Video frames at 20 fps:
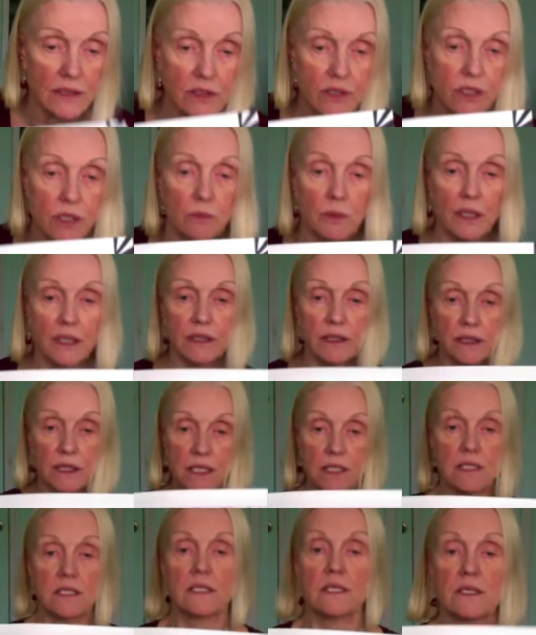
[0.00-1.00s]
So at
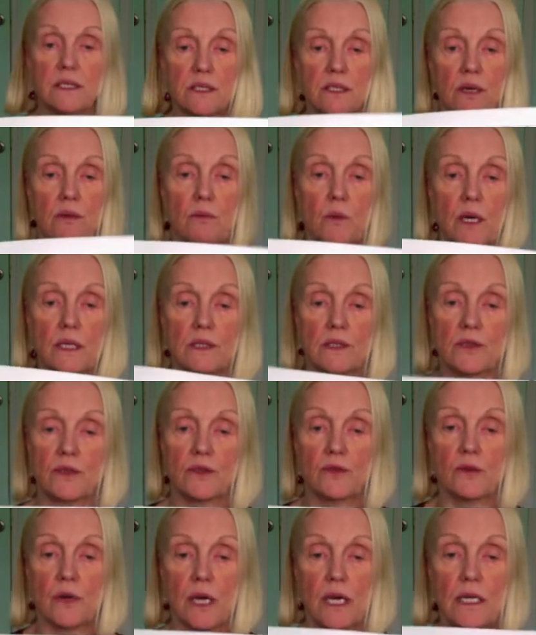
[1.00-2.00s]
least it's somewhat
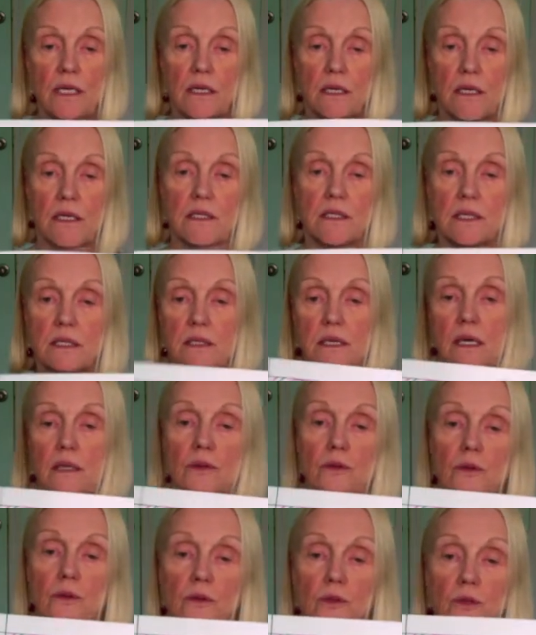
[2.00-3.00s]
straight and it's
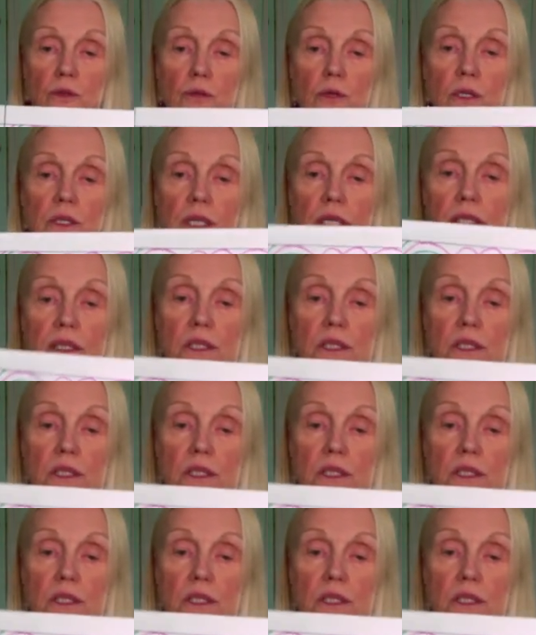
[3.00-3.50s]
not all crooked,